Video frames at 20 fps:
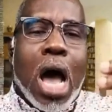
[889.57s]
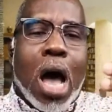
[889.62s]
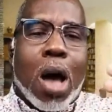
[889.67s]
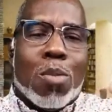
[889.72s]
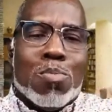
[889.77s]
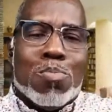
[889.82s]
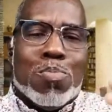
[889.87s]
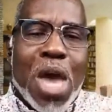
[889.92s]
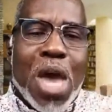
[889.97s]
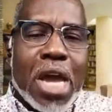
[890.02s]

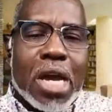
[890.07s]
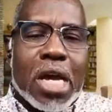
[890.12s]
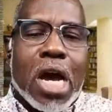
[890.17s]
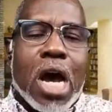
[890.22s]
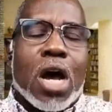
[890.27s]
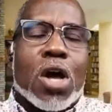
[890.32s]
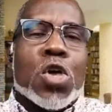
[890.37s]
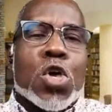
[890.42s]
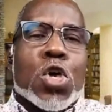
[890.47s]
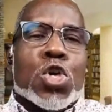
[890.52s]
bigger,
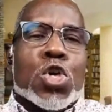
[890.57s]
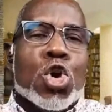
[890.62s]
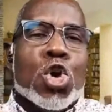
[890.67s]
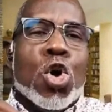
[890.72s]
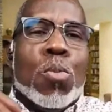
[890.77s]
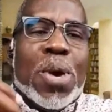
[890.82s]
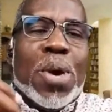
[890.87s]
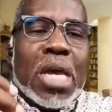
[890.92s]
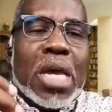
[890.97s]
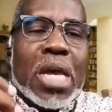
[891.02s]
you
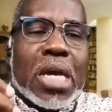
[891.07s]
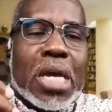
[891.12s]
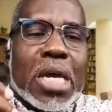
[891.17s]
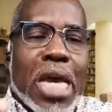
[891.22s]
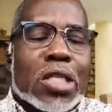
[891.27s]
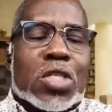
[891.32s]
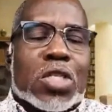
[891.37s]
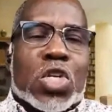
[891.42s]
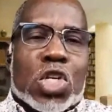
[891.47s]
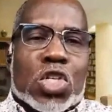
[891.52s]
begin
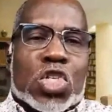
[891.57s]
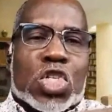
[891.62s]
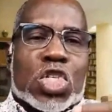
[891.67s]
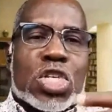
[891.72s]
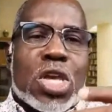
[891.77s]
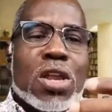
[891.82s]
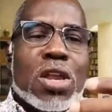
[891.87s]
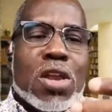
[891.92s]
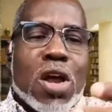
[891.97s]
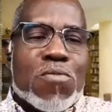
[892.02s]
to see
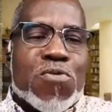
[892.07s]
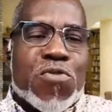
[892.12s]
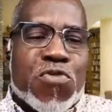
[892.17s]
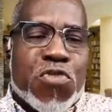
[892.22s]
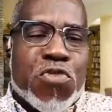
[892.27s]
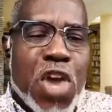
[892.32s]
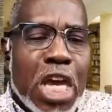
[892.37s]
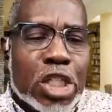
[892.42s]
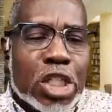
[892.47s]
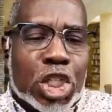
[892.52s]
the
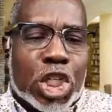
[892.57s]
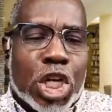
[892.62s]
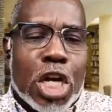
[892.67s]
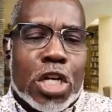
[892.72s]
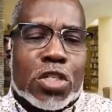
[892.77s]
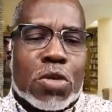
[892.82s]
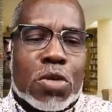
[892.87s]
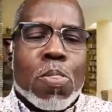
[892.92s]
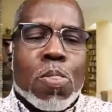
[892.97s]
features